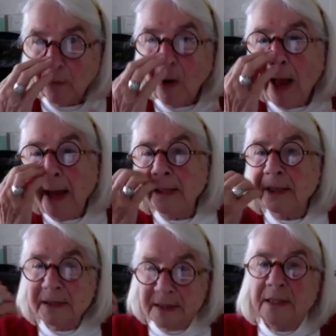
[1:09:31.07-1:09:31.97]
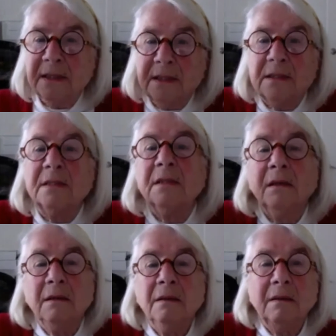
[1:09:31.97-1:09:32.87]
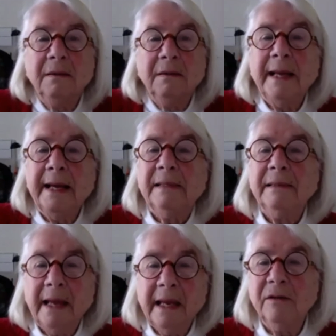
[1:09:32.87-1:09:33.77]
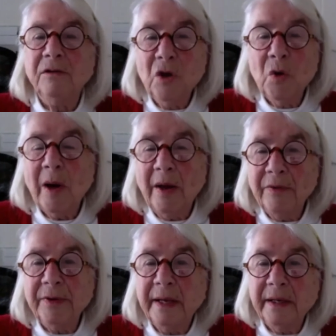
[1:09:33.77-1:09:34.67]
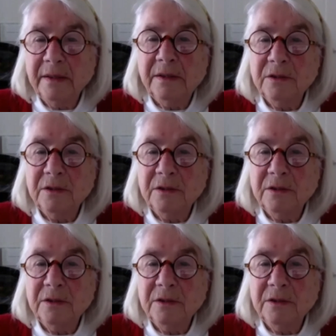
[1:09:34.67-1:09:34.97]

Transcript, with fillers: Why is this night like no other night,